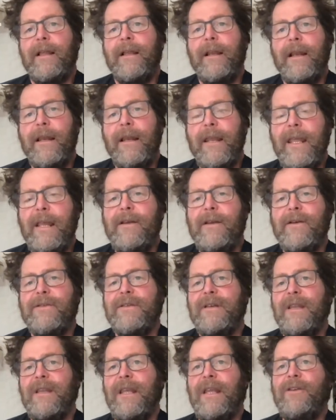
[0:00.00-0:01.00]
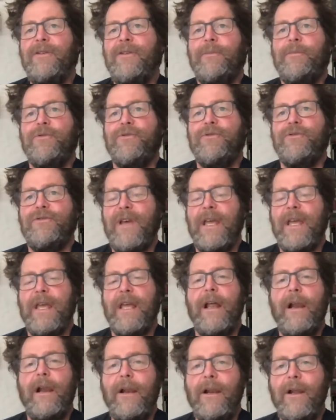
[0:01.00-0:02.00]
Leaders need to
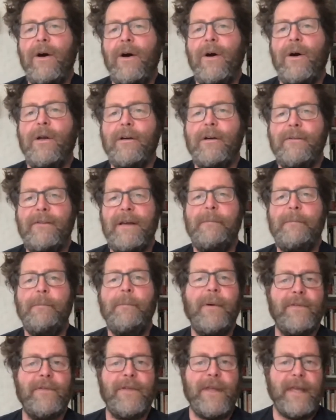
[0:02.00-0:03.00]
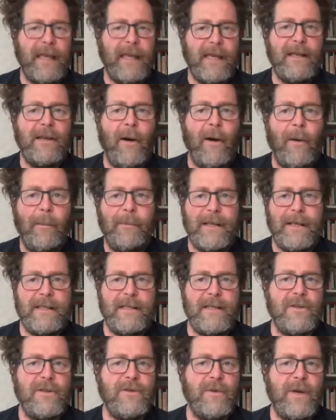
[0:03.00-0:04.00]
portray a lot of empathy in
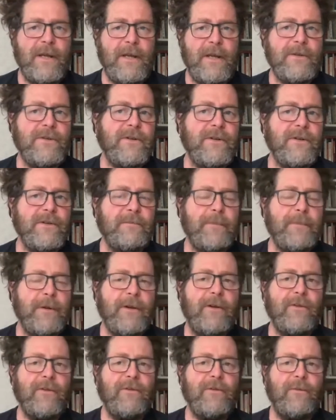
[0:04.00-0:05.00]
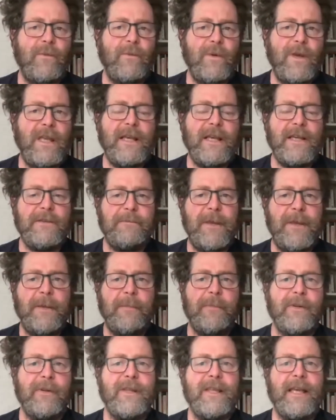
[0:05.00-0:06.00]
complex situations because we as
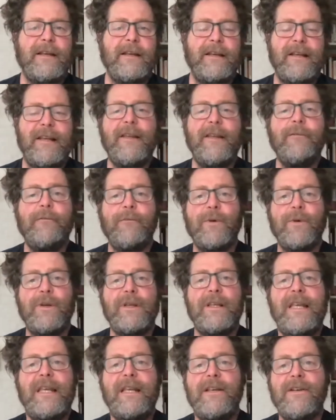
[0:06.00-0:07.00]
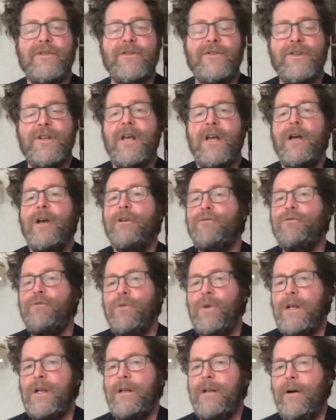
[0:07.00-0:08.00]
people can live with leaders
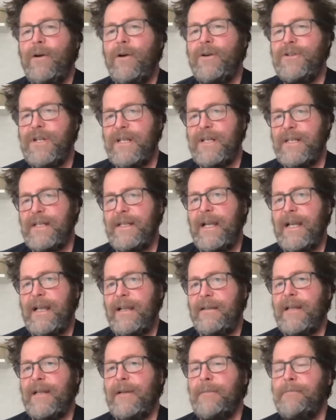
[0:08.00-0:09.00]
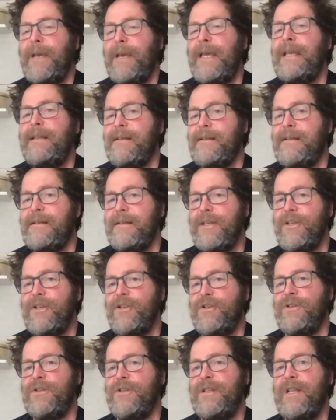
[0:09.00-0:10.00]
to a large extent that make
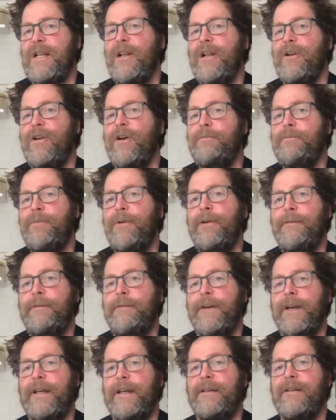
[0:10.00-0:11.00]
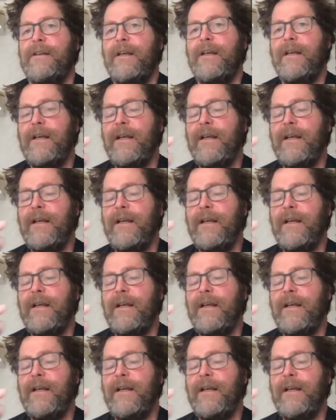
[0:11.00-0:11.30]
decisions that are not perfect